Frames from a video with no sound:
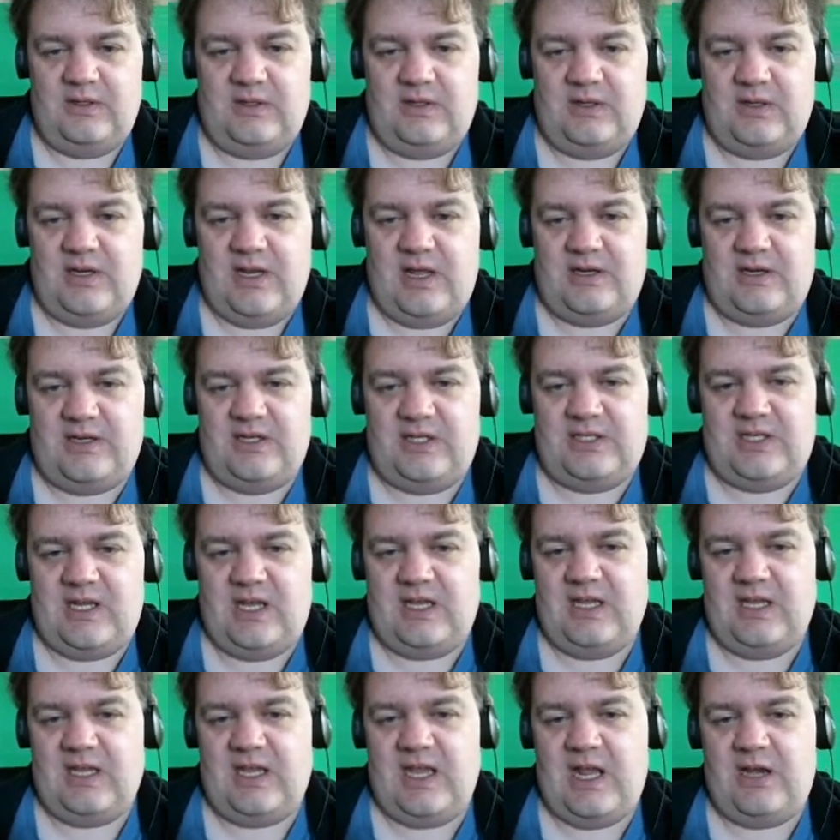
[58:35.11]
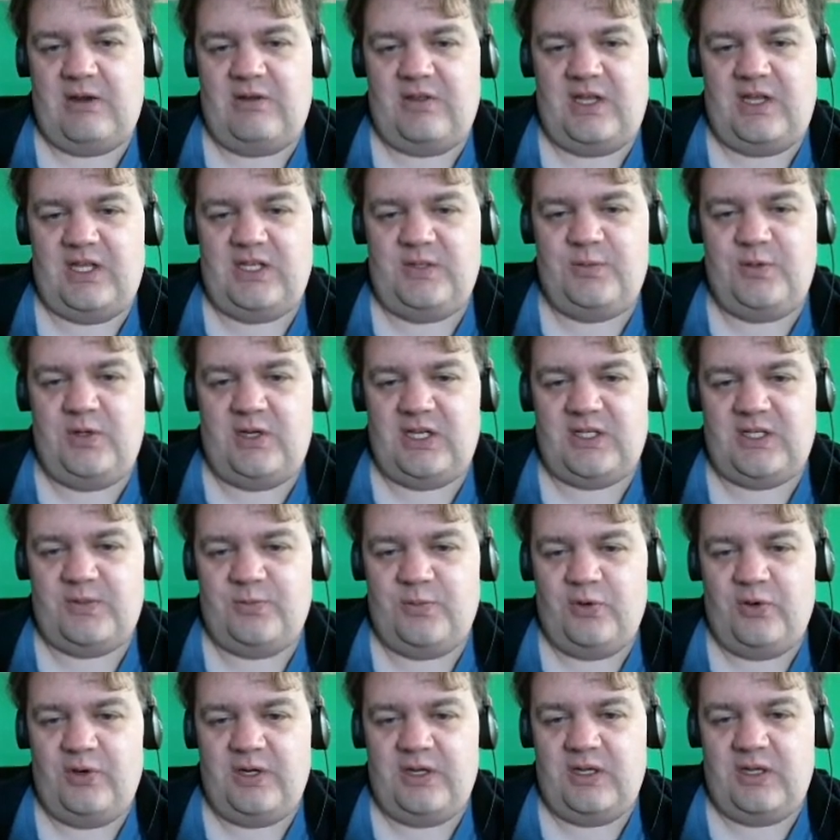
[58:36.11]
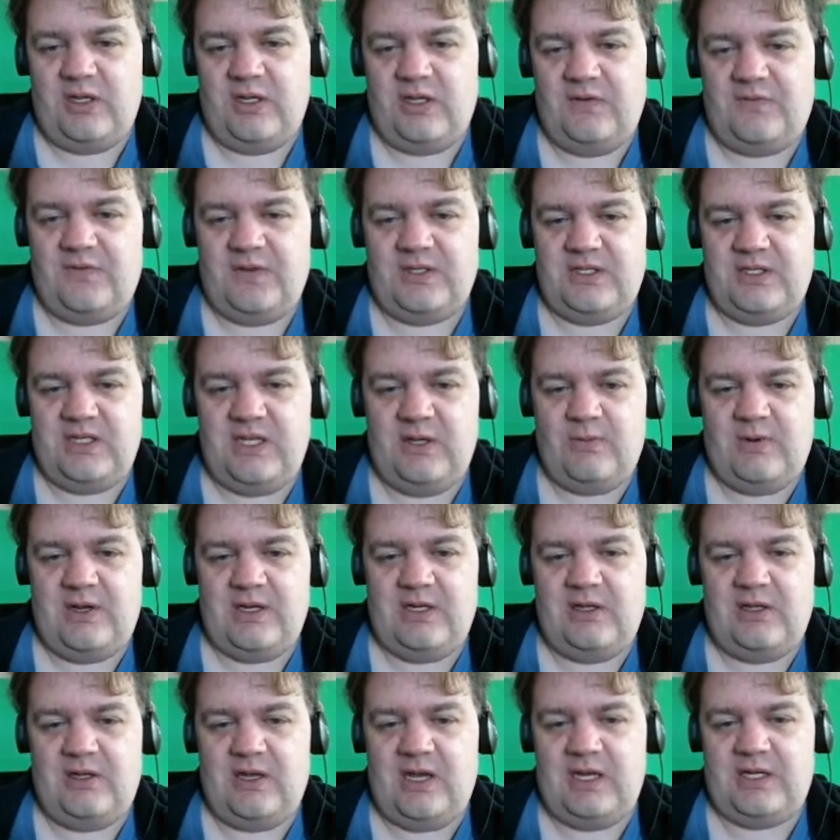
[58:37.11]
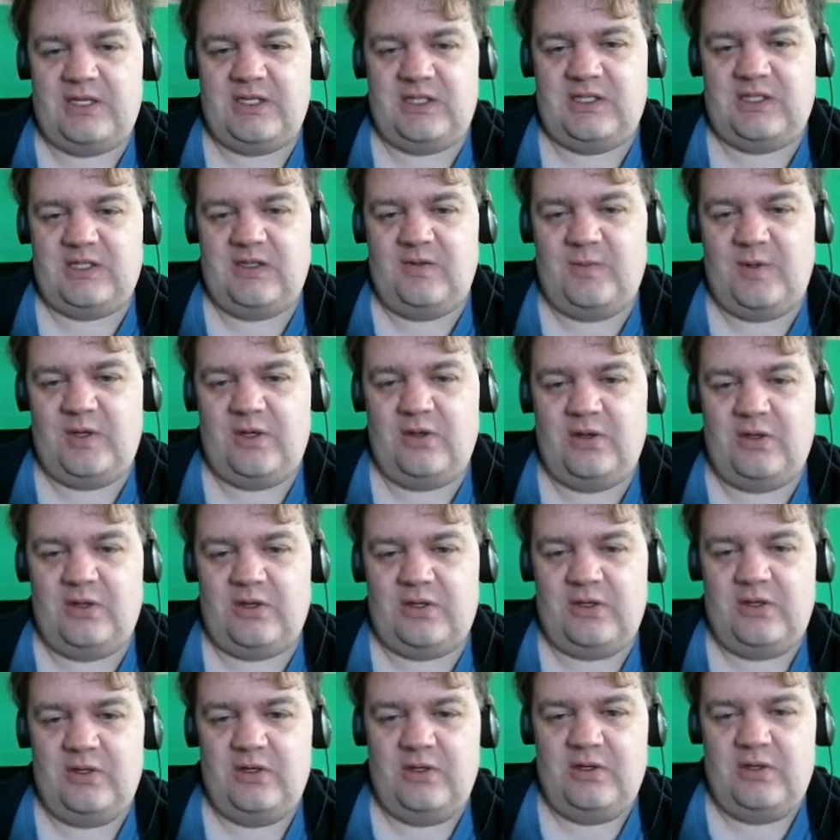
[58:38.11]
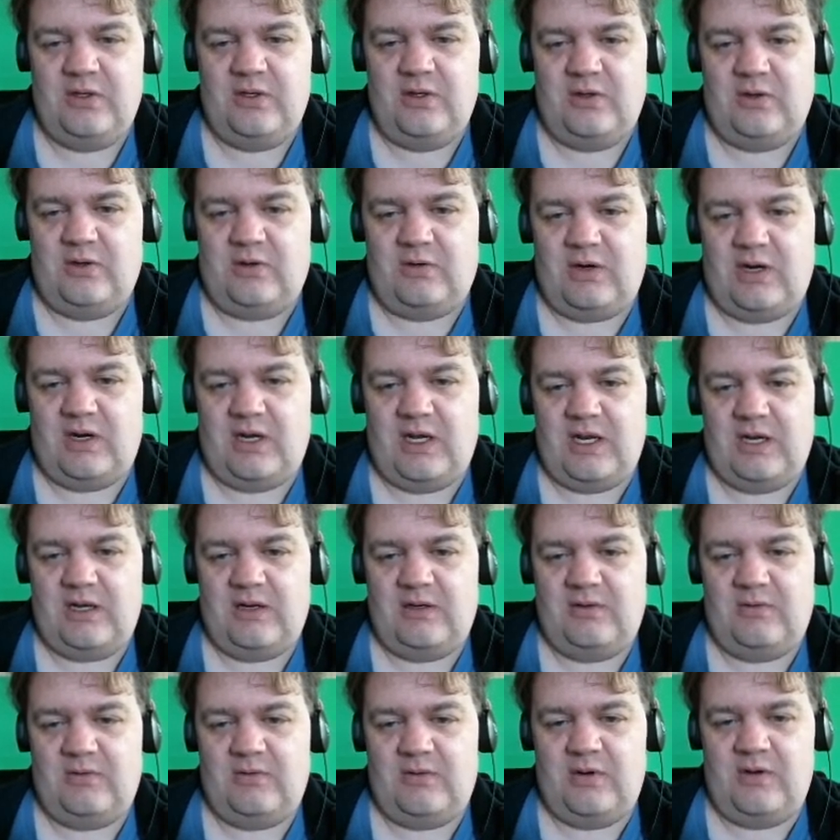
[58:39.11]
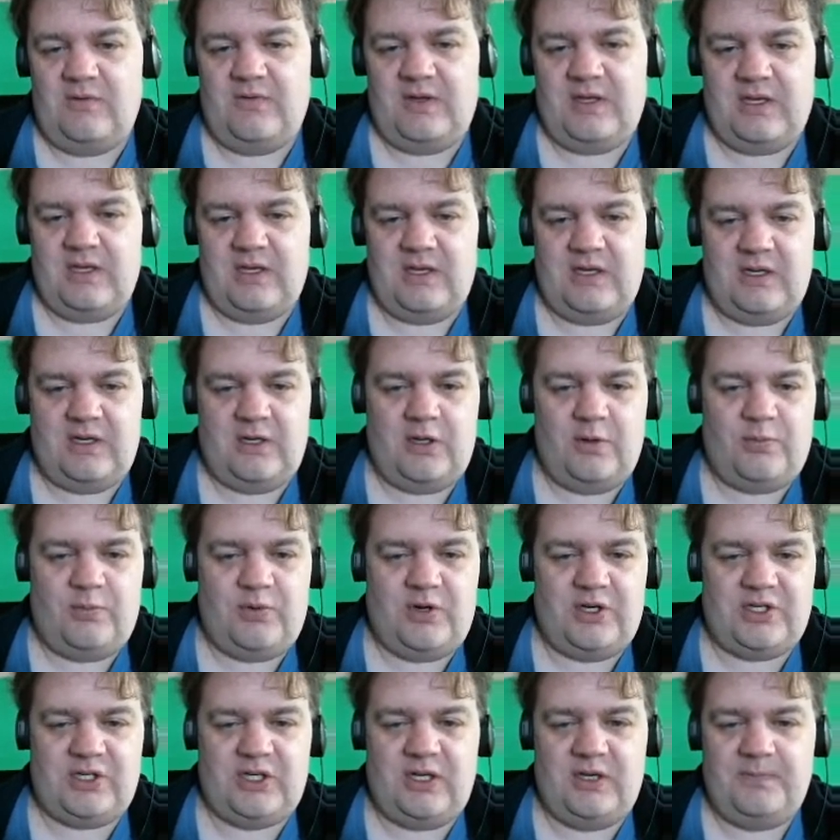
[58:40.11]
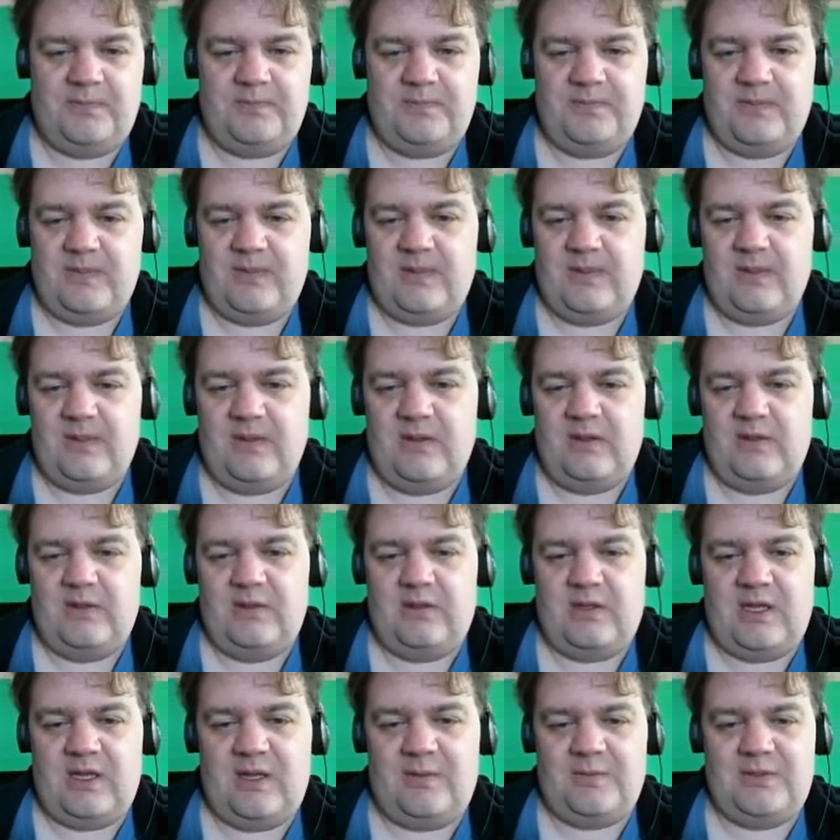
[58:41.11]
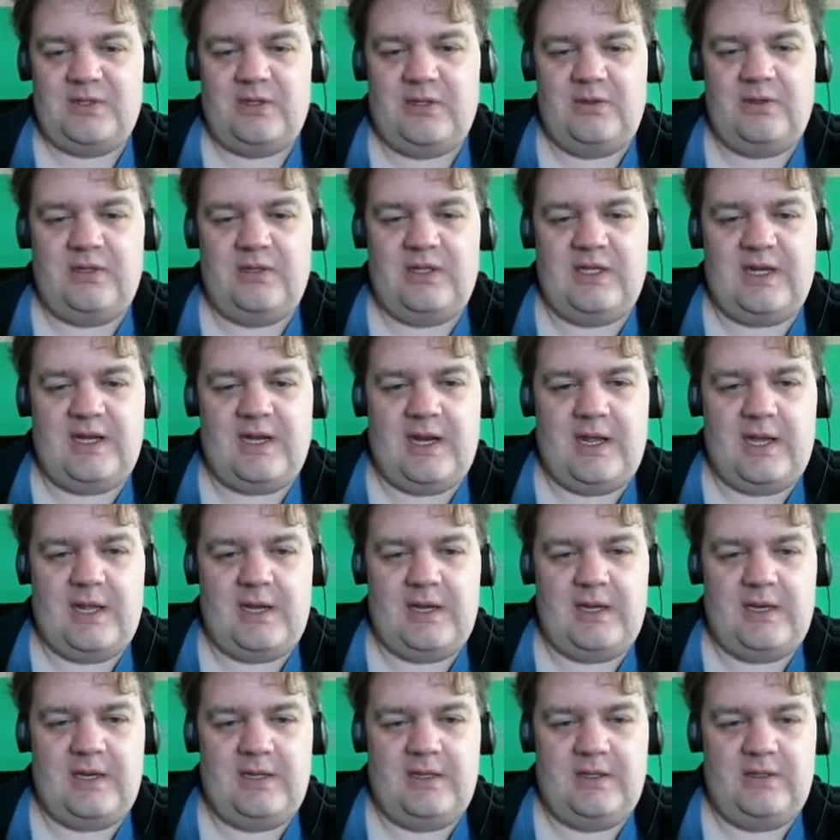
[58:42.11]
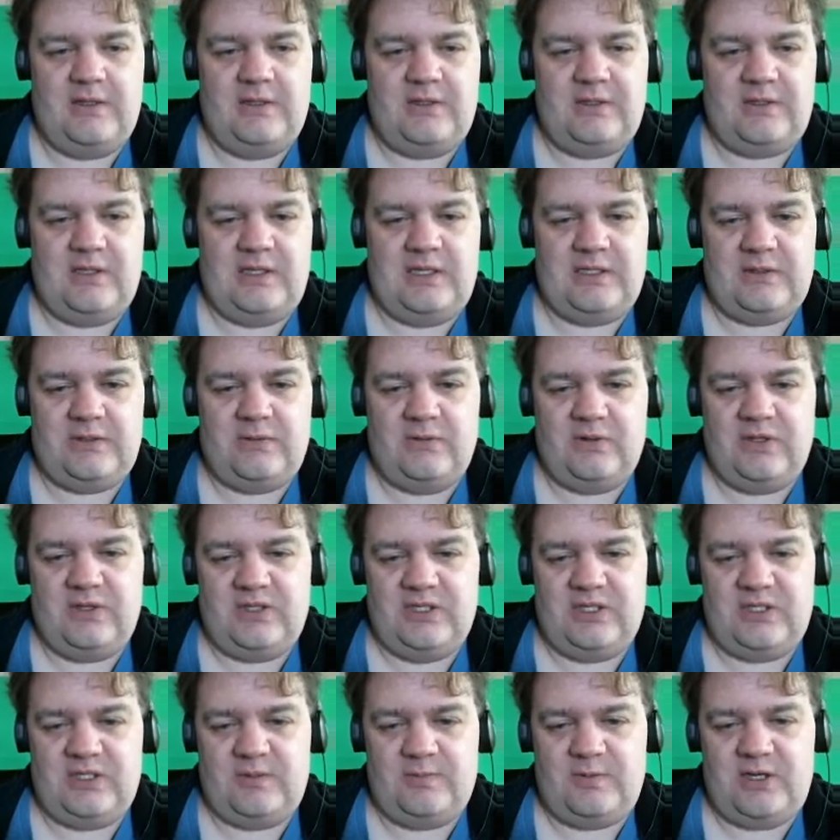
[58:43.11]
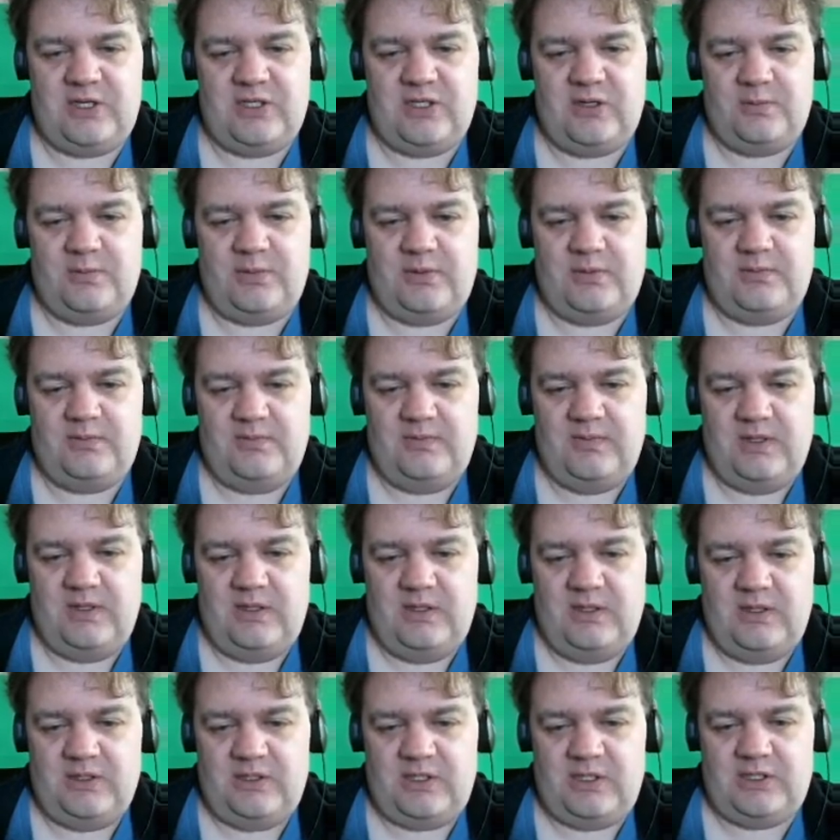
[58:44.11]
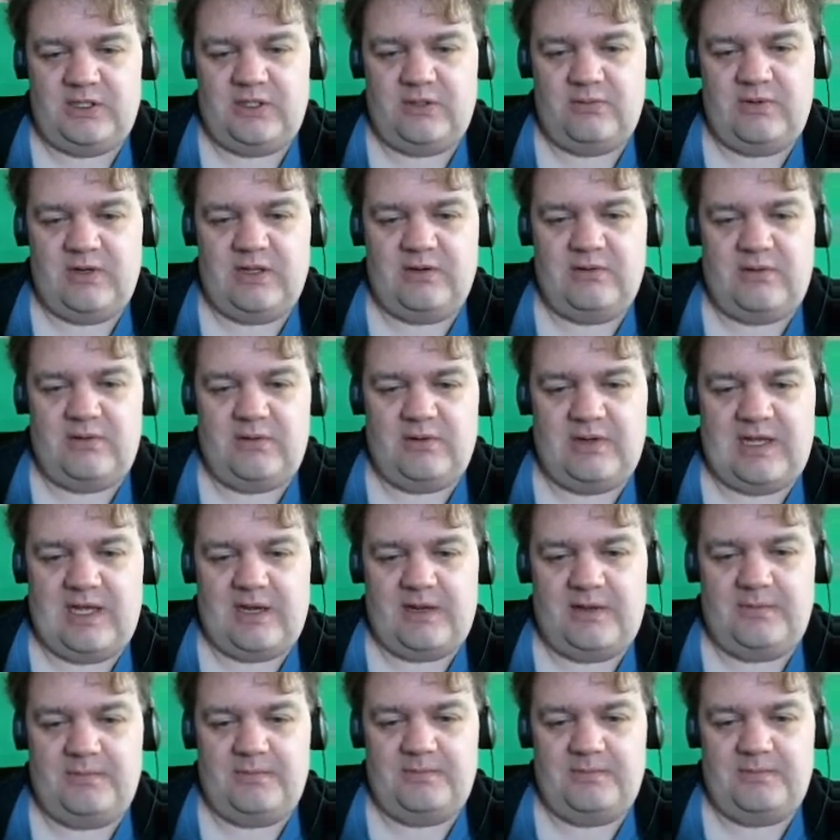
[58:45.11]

Now just take a gander at these beauties, sport. If you see one you like, just give me a hoot. Alright, over here, no pressure. Absolutely none. So let's look at this spaceship. Just a regular old ladder.